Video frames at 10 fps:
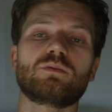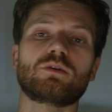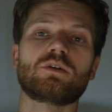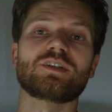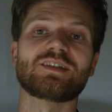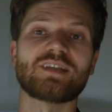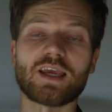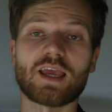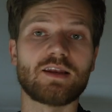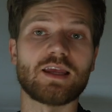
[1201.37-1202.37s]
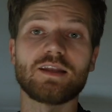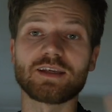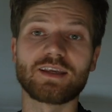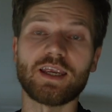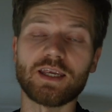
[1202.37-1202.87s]
were sad and
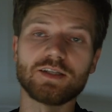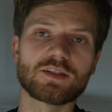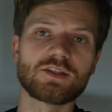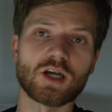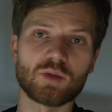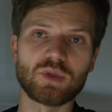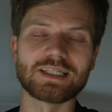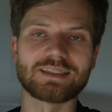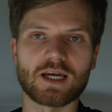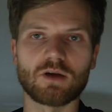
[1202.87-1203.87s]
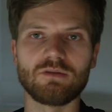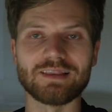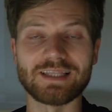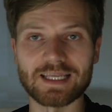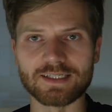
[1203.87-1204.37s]
against toppling
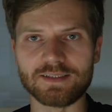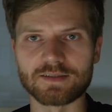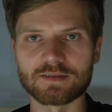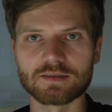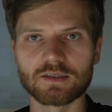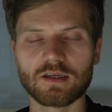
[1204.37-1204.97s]
down Lenin's.